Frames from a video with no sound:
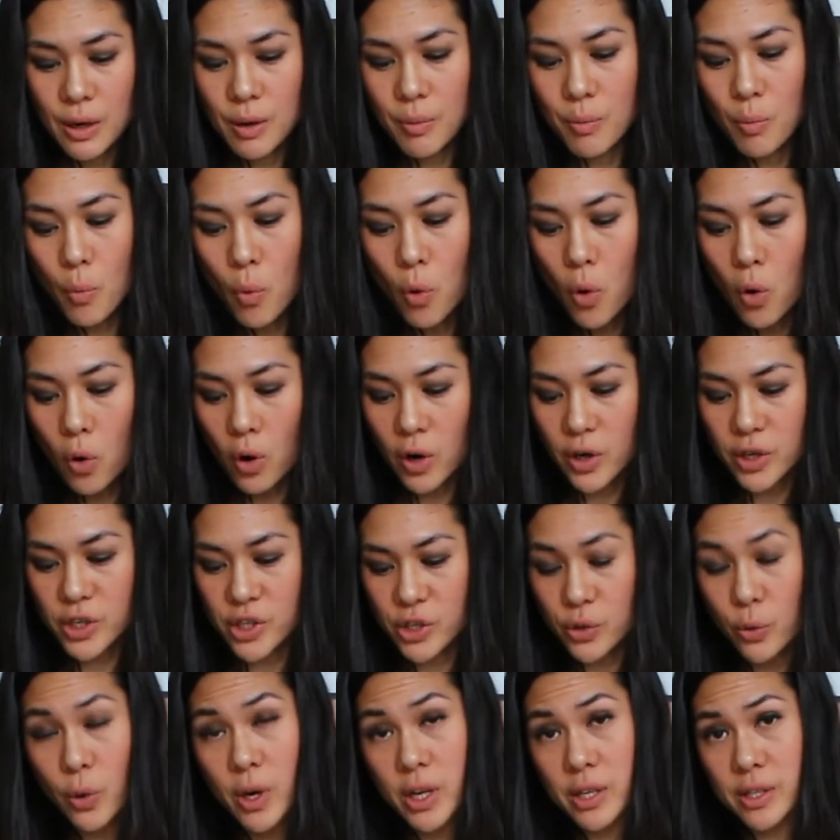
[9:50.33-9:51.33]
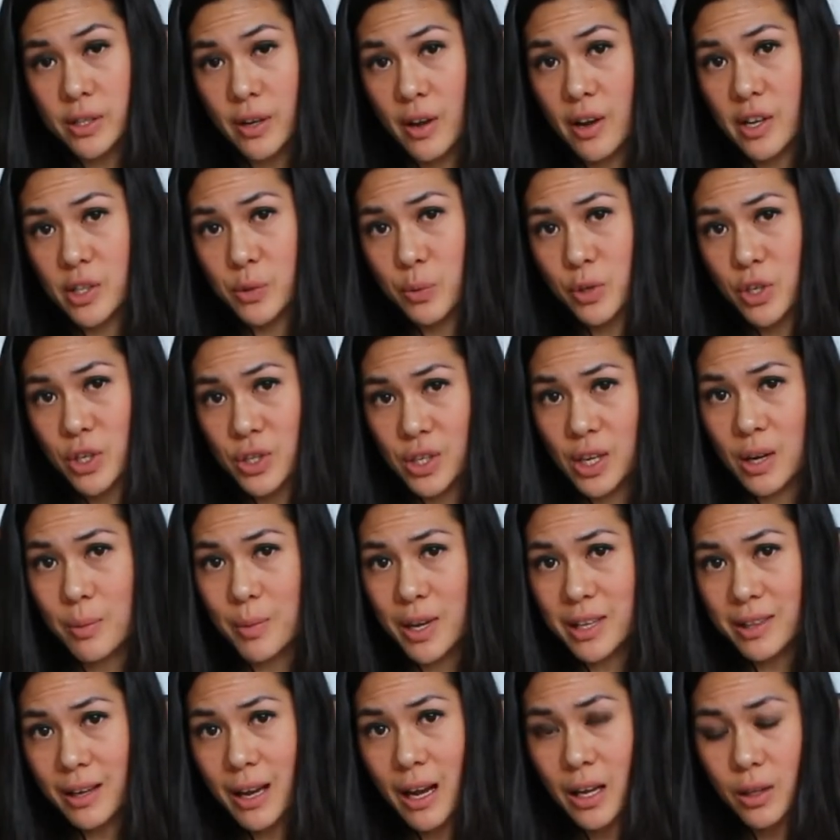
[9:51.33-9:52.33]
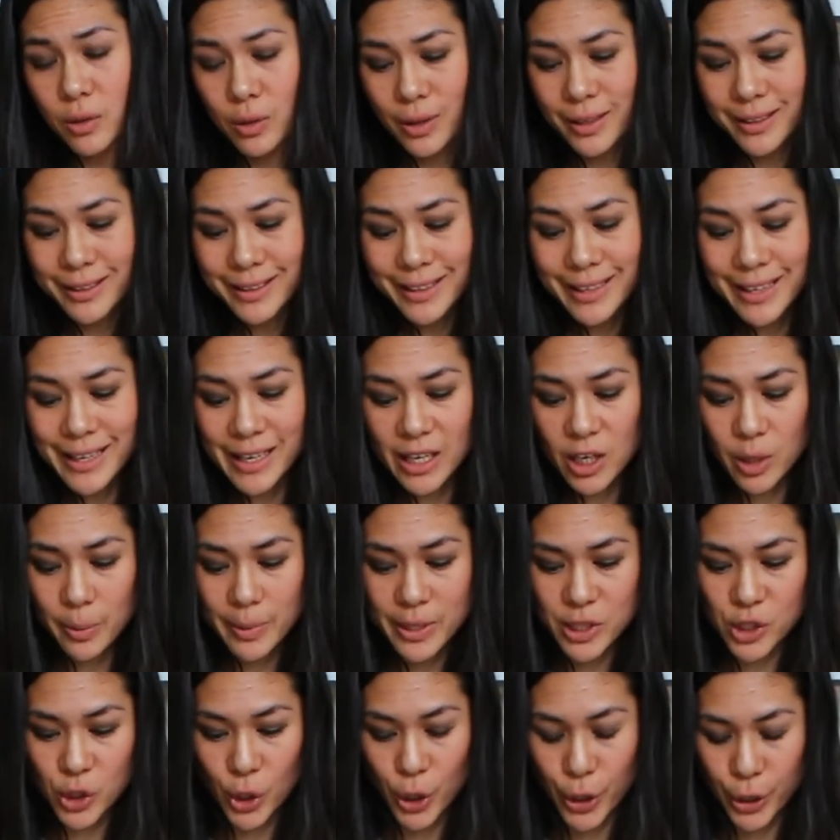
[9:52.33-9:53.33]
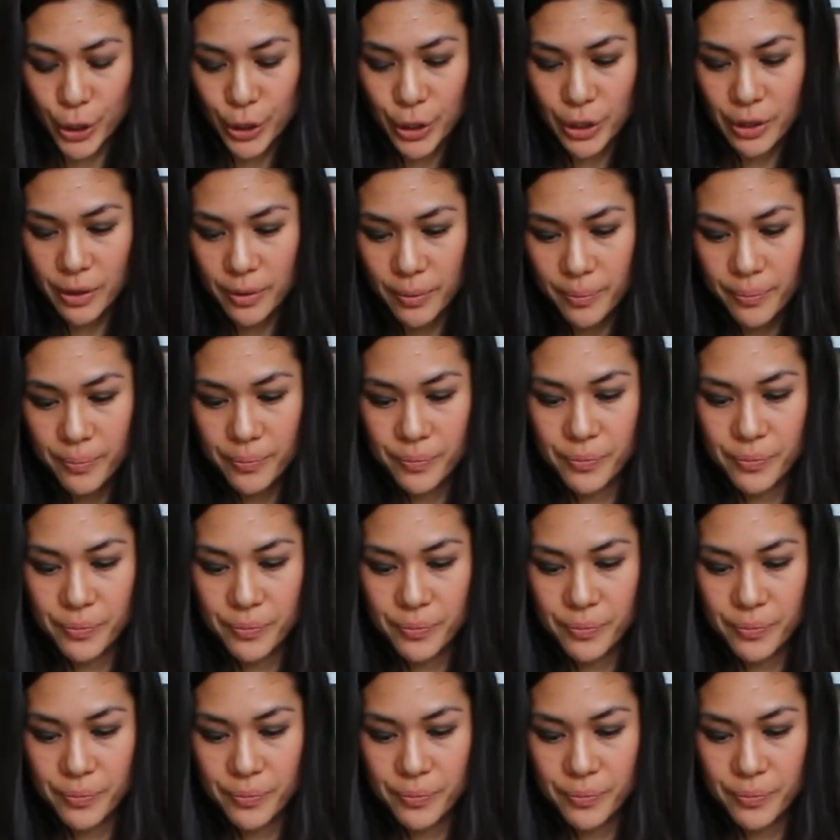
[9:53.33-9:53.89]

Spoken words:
more soy sauce, which is going to make the color a little bit darker.